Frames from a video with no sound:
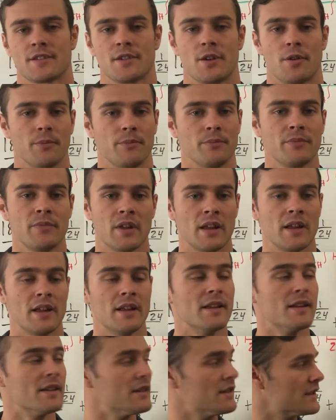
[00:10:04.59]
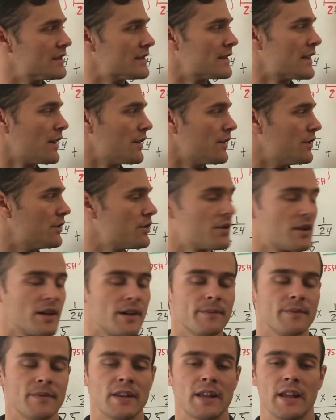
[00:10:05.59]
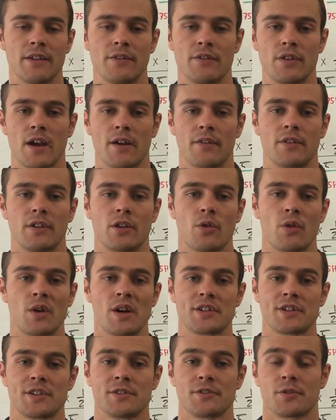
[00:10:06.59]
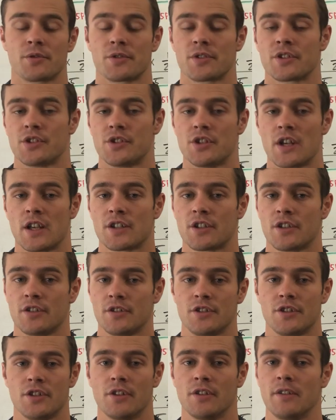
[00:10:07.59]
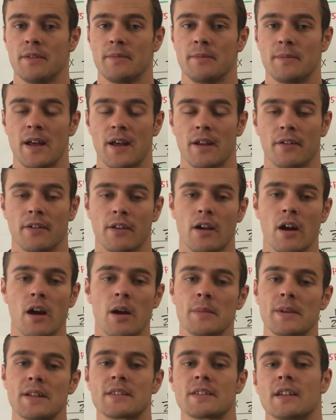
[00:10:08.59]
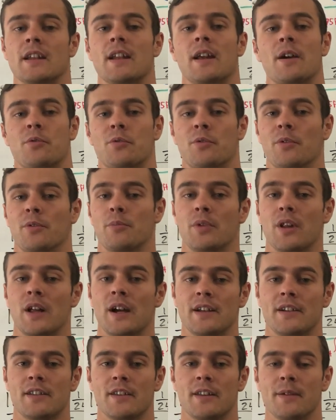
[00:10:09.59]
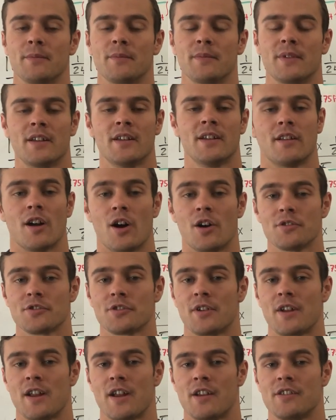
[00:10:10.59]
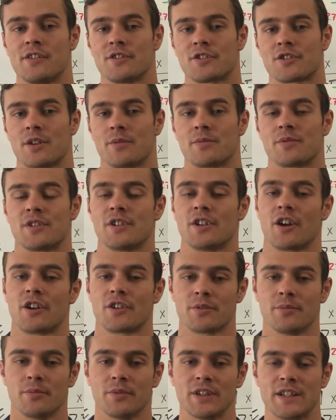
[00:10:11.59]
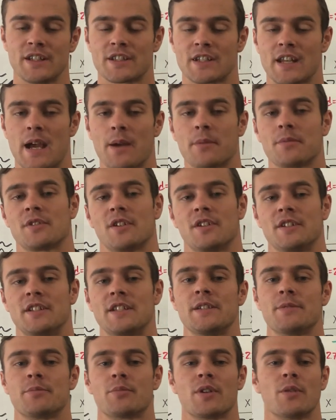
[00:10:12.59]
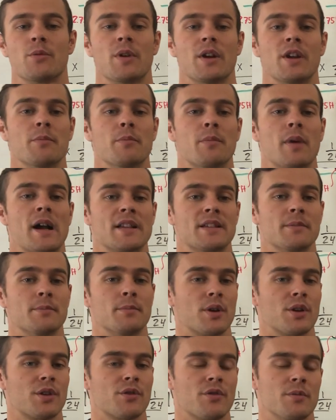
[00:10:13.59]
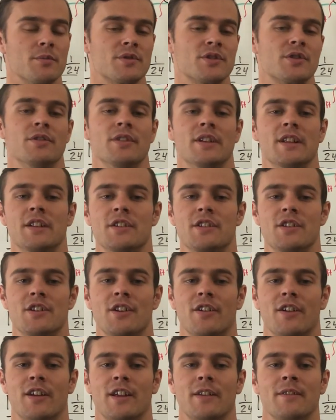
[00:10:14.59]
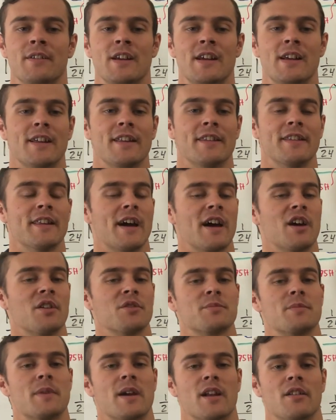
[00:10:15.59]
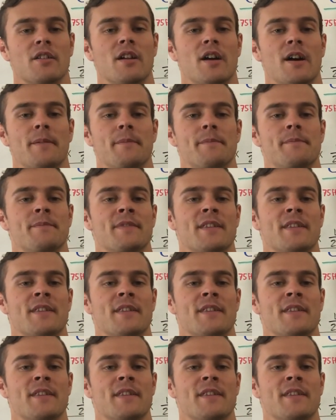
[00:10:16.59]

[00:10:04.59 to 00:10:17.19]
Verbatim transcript: So this is how you do it. If you have any questions or suggestions, you can leave them down in the comments and I will reply to them. Also down in the description are some links to Amazon Teespring where you can buy some merch from Student Engineering. And that helps me out a lot.